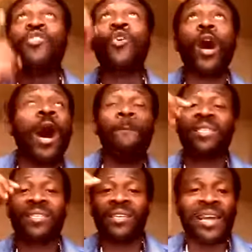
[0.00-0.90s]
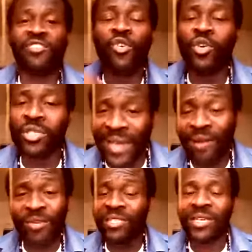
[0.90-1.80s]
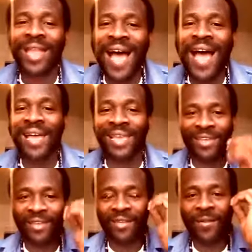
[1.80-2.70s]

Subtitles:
You go up, it's a lie. You go down, it's a lie.